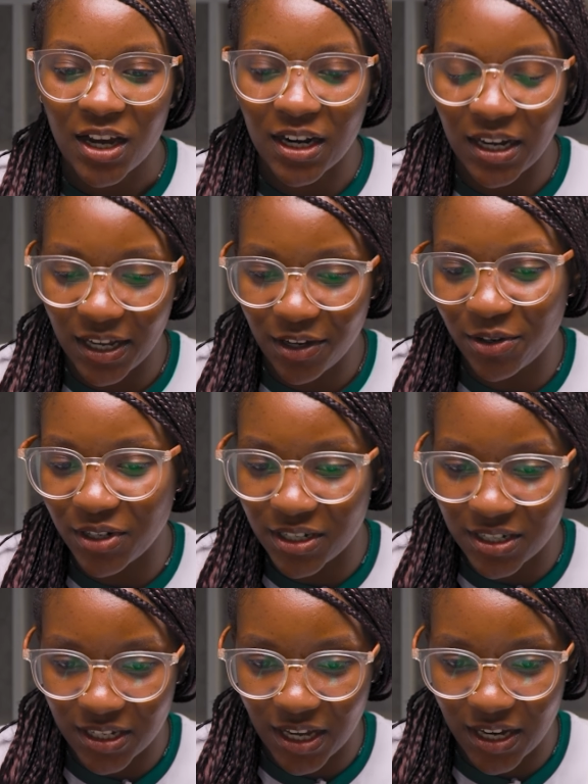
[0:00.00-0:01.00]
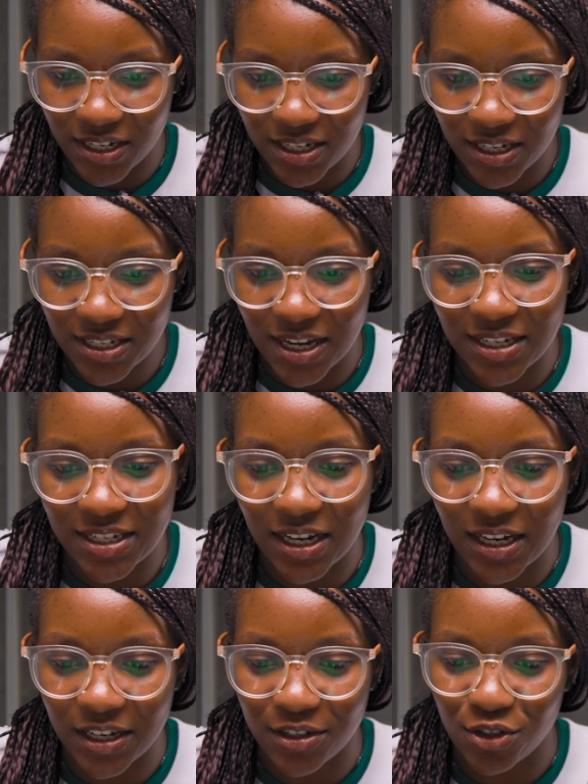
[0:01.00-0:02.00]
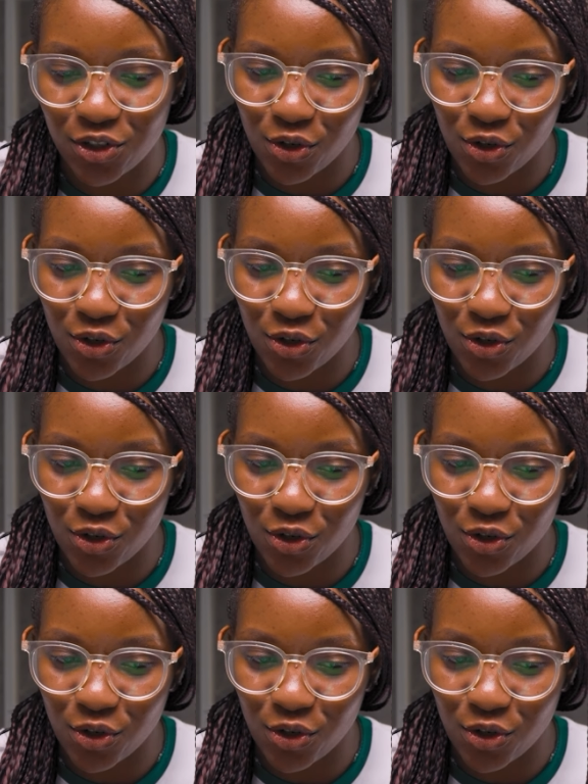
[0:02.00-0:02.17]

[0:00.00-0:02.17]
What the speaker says: Click on indicators and select